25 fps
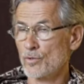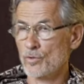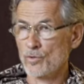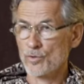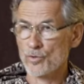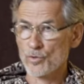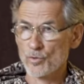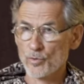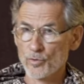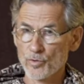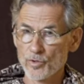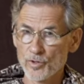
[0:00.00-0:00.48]

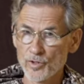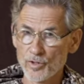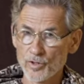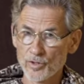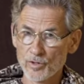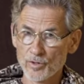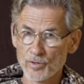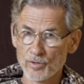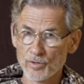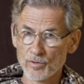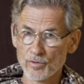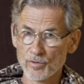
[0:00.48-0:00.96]
to
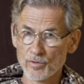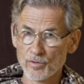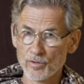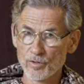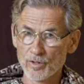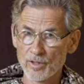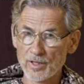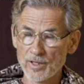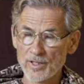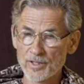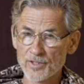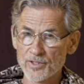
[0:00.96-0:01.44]
the
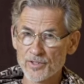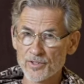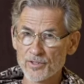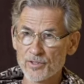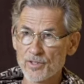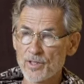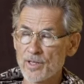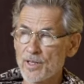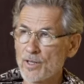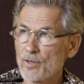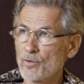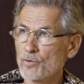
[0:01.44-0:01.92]
last
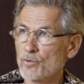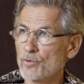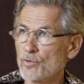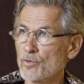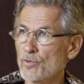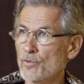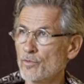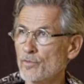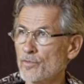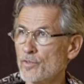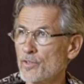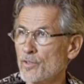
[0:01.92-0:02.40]
doubt
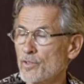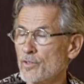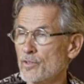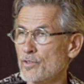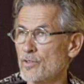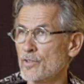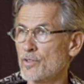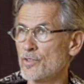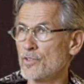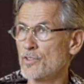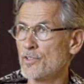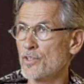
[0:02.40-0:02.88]
of the
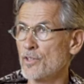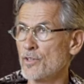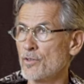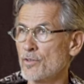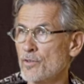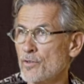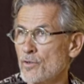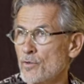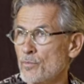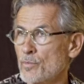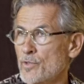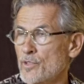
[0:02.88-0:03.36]
Saint
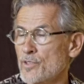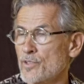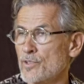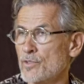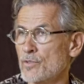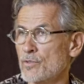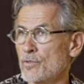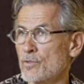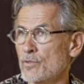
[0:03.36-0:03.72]
Thomas,